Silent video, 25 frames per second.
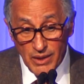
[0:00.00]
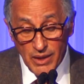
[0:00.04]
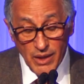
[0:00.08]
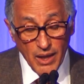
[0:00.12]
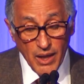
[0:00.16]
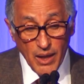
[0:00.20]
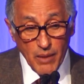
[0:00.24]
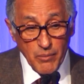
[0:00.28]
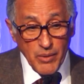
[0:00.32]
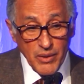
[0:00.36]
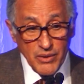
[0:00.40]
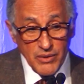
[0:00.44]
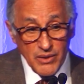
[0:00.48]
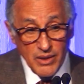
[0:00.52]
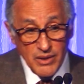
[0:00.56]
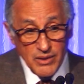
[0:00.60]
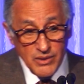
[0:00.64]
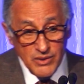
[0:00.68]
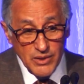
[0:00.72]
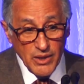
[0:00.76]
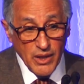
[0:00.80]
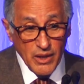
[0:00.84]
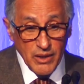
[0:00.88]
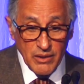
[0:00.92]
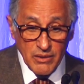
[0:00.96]
How about that
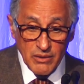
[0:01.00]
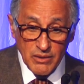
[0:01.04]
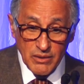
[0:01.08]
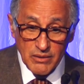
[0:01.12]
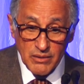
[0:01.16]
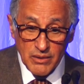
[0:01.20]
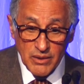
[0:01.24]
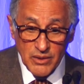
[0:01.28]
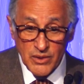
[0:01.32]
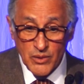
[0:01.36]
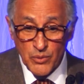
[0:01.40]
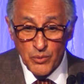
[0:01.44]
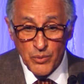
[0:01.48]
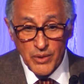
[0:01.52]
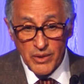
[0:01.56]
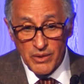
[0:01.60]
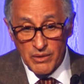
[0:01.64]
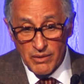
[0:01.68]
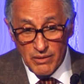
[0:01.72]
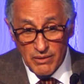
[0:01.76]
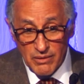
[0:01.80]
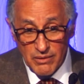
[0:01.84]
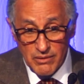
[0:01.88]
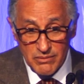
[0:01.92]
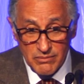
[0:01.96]
tire and the
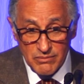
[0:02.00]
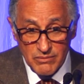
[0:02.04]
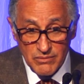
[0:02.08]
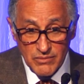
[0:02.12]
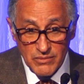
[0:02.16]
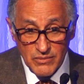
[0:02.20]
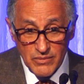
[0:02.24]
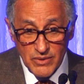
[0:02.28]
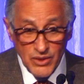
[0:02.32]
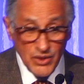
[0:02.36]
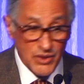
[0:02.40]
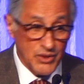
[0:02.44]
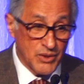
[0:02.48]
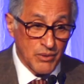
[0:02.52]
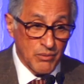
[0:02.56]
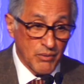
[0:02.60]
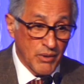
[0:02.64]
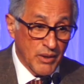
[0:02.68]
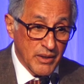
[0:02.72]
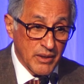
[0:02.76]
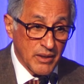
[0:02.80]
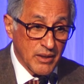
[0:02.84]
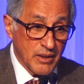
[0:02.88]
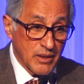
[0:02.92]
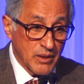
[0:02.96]
wheel? Can you
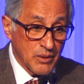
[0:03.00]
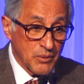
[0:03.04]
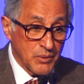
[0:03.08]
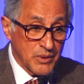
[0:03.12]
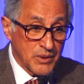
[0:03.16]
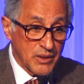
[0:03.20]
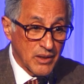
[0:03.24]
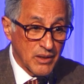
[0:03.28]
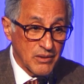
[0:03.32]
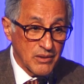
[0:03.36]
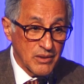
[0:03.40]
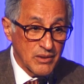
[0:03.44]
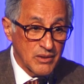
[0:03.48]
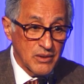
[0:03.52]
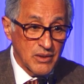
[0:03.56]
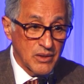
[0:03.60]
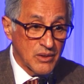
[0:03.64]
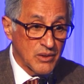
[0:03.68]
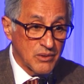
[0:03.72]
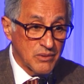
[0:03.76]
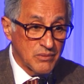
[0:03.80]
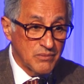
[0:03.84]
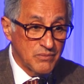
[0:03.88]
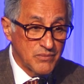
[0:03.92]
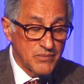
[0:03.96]
run the car without it? No.